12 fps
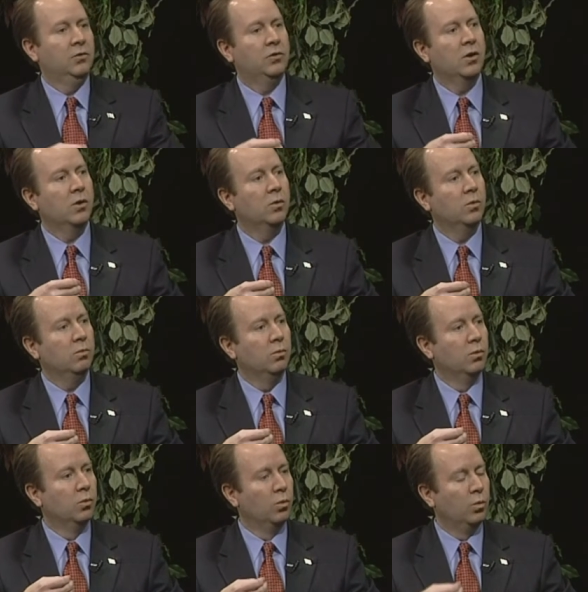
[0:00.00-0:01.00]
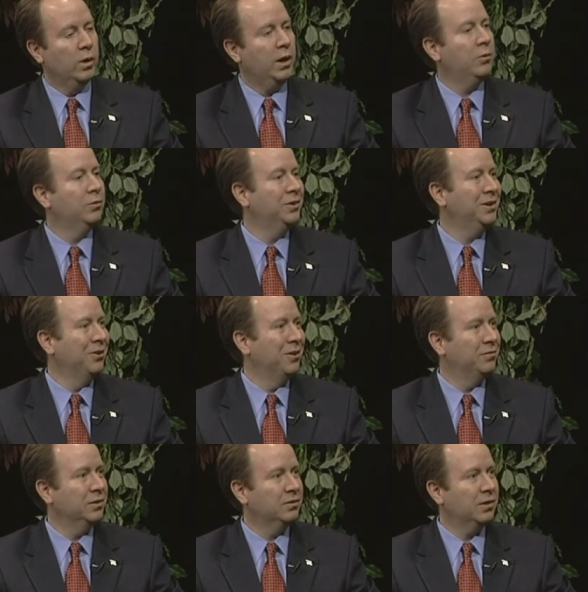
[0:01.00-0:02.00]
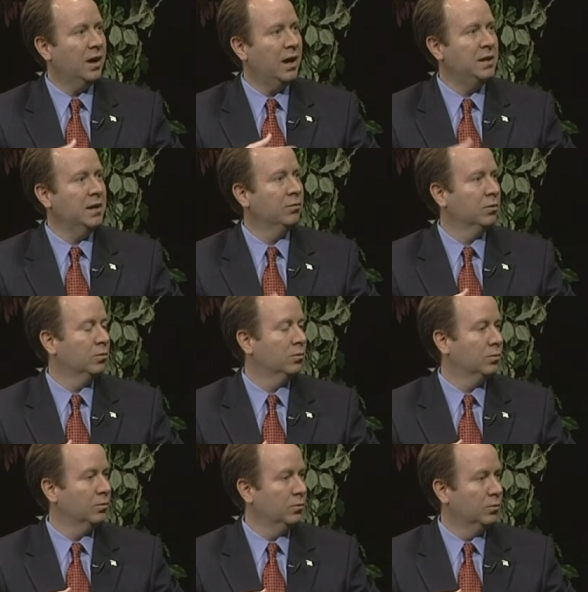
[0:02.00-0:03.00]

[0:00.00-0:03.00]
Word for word: So when I was in office, I never